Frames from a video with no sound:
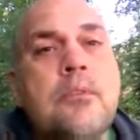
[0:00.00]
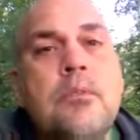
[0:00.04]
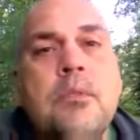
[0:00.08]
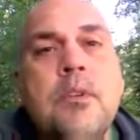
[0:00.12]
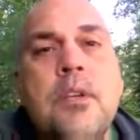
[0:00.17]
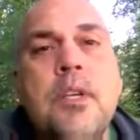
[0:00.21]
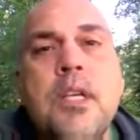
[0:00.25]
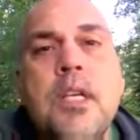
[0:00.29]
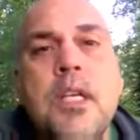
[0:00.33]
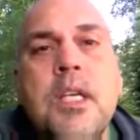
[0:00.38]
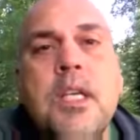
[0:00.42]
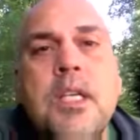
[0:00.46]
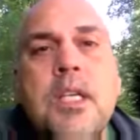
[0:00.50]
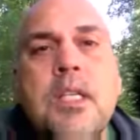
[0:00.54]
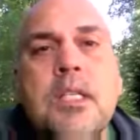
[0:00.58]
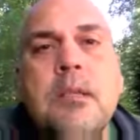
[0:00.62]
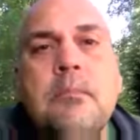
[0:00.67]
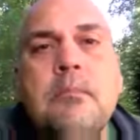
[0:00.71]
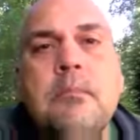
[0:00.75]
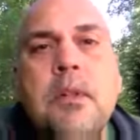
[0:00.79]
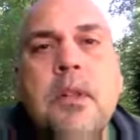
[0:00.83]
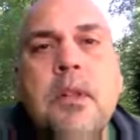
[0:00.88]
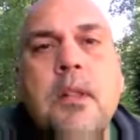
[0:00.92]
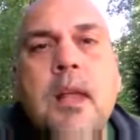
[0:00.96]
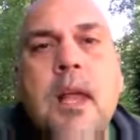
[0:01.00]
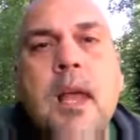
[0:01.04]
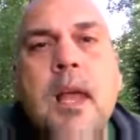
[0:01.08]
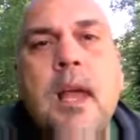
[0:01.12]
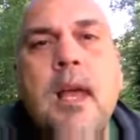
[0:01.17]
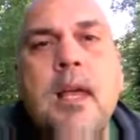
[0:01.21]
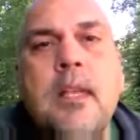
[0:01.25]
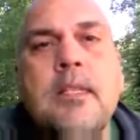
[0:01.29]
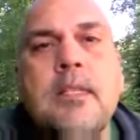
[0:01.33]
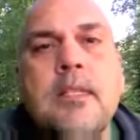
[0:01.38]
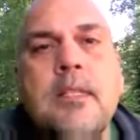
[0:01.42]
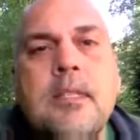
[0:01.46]
trees and
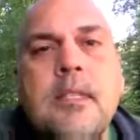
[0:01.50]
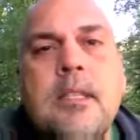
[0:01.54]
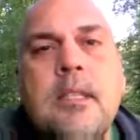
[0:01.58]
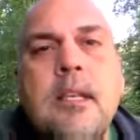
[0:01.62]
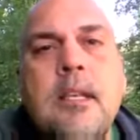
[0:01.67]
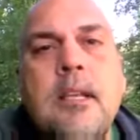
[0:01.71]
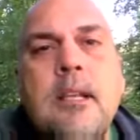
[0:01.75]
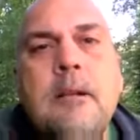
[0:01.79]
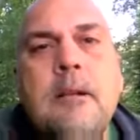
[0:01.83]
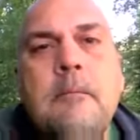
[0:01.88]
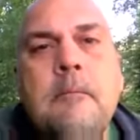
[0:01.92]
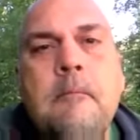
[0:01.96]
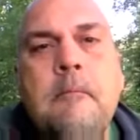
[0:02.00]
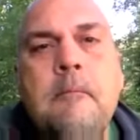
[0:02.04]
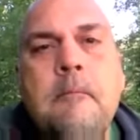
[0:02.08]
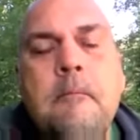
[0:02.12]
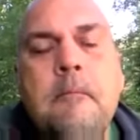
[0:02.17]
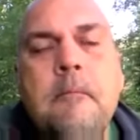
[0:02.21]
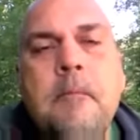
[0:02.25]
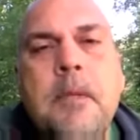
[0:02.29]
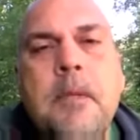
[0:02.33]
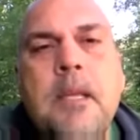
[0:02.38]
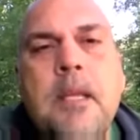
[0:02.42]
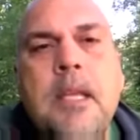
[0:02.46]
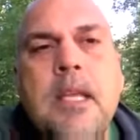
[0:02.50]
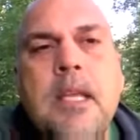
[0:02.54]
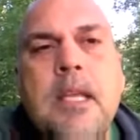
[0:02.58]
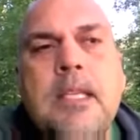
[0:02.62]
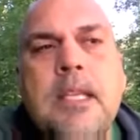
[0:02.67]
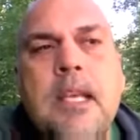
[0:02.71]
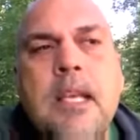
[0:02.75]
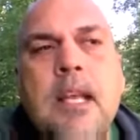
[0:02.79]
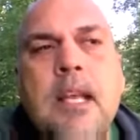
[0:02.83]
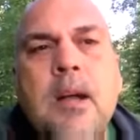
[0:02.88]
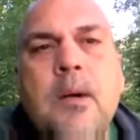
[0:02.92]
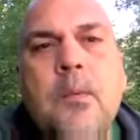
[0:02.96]
plants, it's
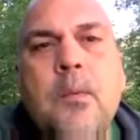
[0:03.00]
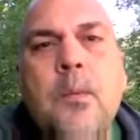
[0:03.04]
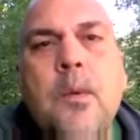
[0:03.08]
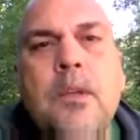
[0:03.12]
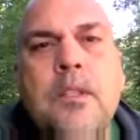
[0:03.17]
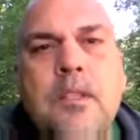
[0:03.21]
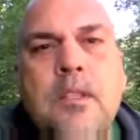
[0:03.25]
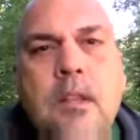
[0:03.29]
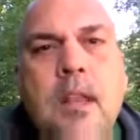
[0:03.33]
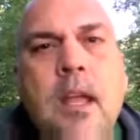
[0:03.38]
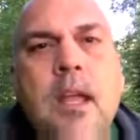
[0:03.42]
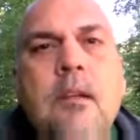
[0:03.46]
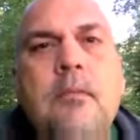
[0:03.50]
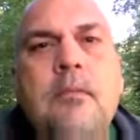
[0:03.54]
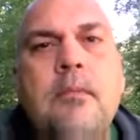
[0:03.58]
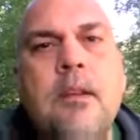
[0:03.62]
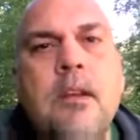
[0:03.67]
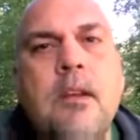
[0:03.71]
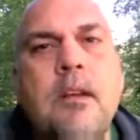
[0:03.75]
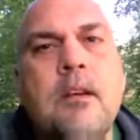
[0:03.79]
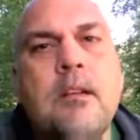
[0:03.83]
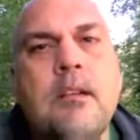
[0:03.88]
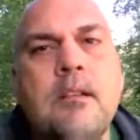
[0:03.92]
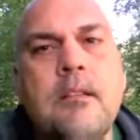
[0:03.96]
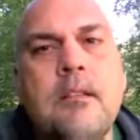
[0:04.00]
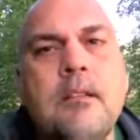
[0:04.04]
what do they fear?